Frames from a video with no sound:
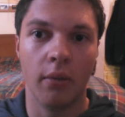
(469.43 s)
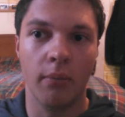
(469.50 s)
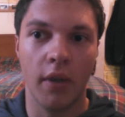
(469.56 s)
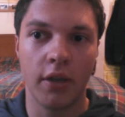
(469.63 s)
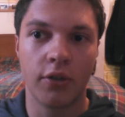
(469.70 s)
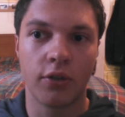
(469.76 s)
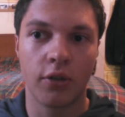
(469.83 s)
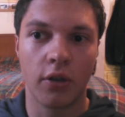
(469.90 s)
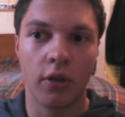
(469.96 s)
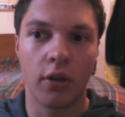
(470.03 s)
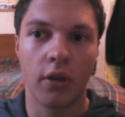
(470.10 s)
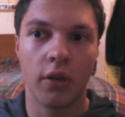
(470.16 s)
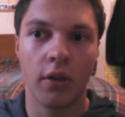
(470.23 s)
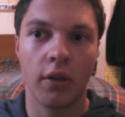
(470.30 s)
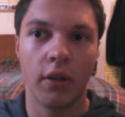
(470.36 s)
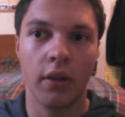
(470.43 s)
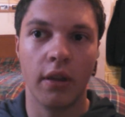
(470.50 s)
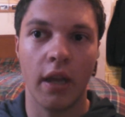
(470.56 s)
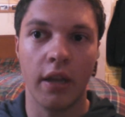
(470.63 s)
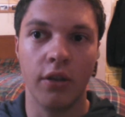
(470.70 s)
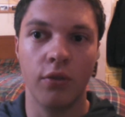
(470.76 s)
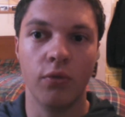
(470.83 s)
make sure
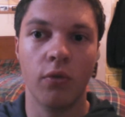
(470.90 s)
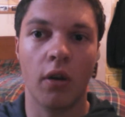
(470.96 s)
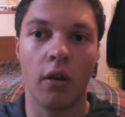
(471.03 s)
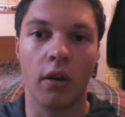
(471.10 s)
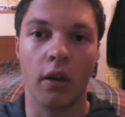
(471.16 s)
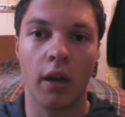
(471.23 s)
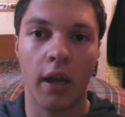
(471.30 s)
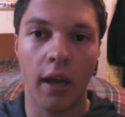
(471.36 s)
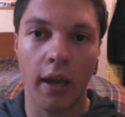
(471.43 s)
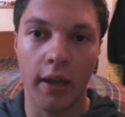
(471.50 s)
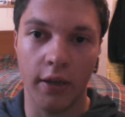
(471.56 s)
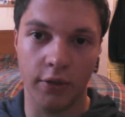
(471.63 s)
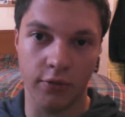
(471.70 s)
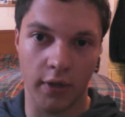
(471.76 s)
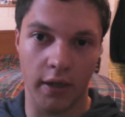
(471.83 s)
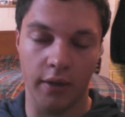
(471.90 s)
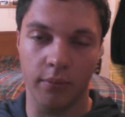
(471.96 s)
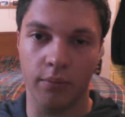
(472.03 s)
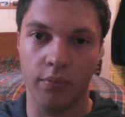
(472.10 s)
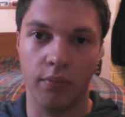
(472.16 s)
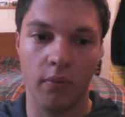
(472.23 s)
that you are hydrated.